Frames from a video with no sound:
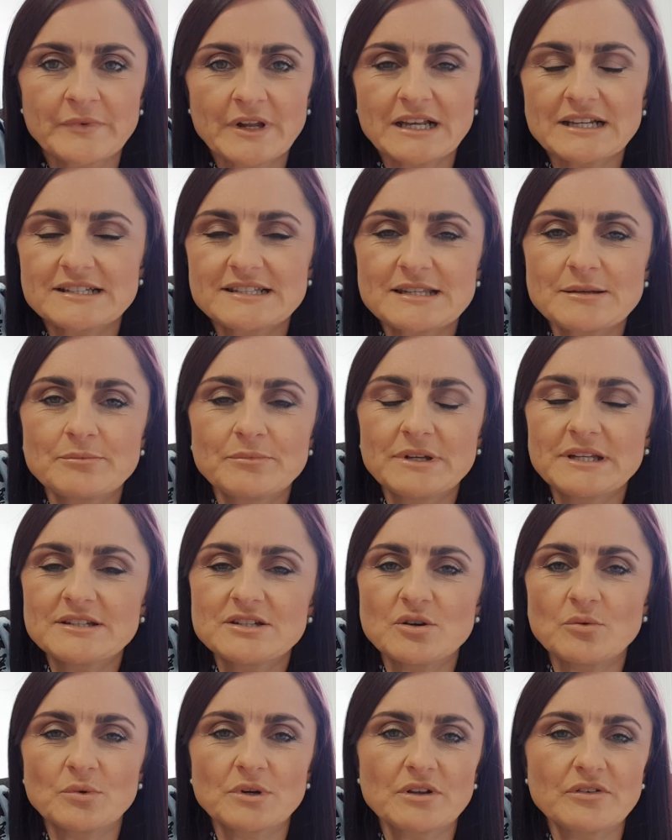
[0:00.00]
I simply
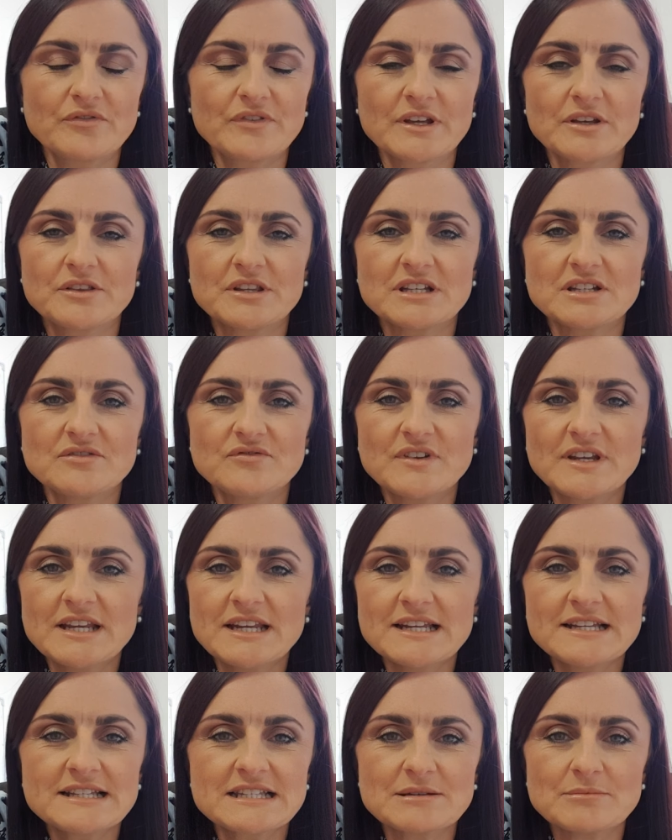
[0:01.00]
don't want to feel these
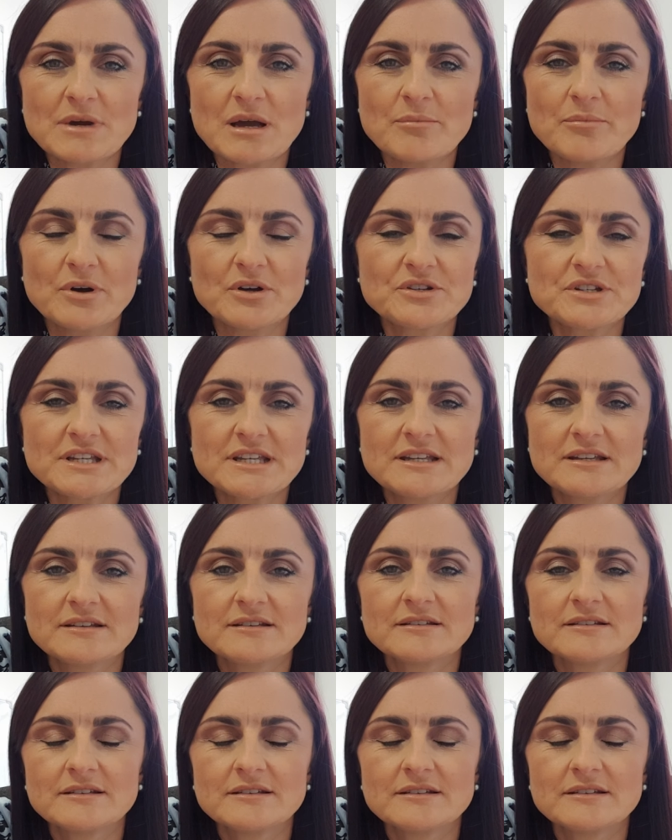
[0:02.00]
feelings in my body.